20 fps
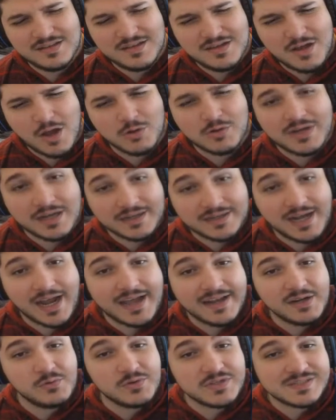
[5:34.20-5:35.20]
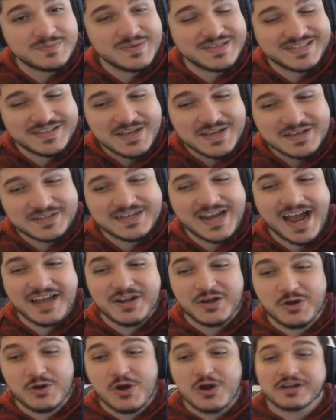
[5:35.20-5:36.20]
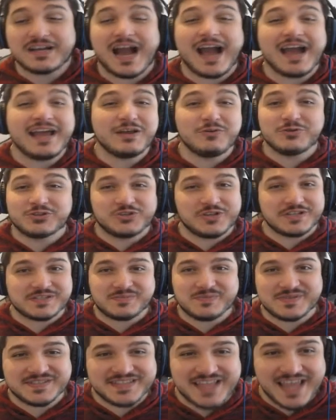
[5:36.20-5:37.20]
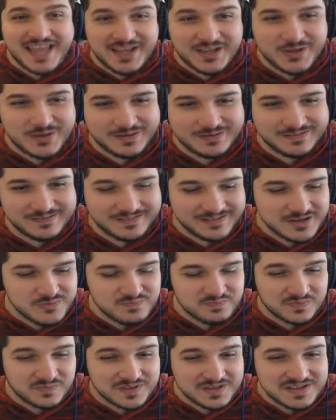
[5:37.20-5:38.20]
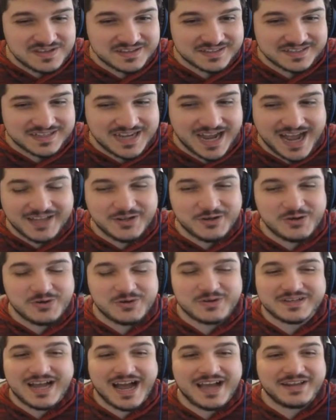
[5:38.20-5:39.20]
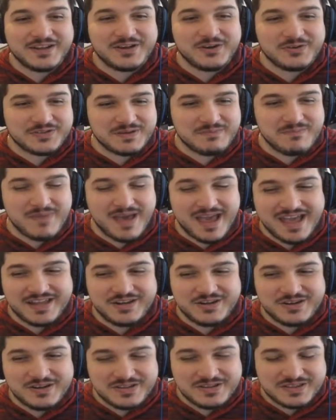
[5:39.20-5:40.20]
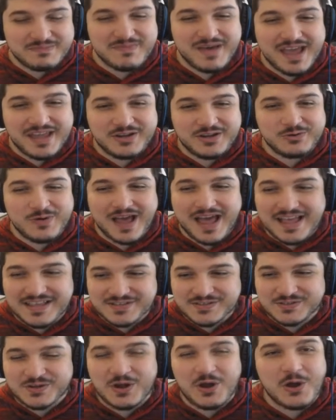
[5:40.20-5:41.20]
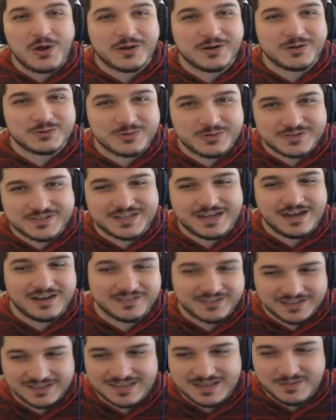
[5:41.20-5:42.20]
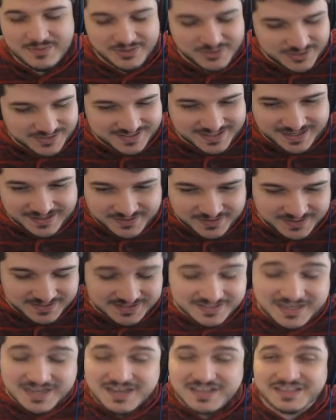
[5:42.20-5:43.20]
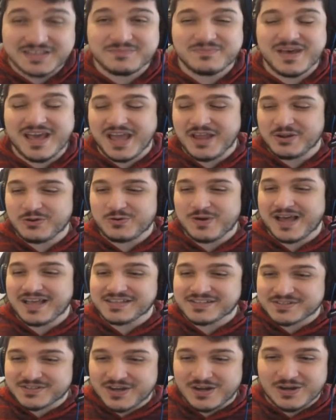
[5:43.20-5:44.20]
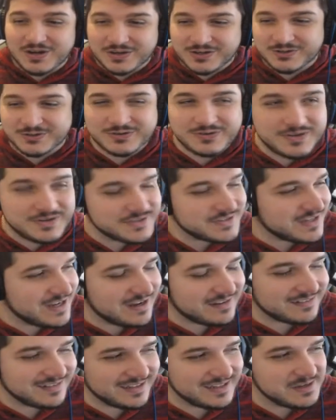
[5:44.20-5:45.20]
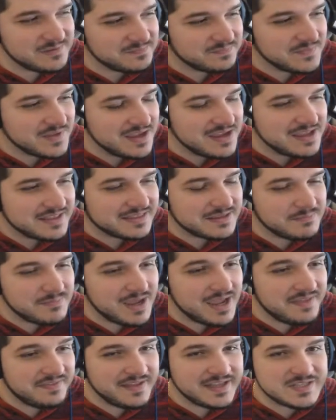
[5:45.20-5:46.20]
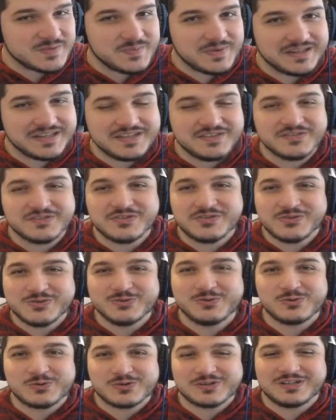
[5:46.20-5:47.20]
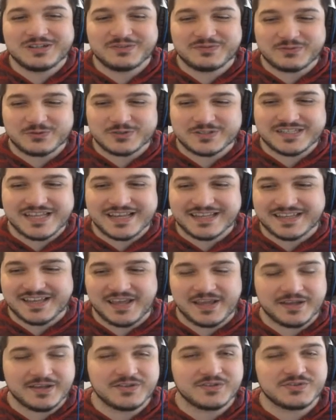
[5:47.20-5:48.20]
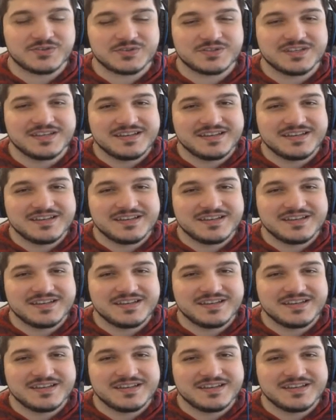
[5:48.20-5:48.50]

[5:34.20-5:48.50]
Oh, Kaido was Kaido was just mistaken. Kaido, the man who has Conqueror's Haki. Let me just say this: the man who has Conqueror's Haki, the man that's been in the New World for decades,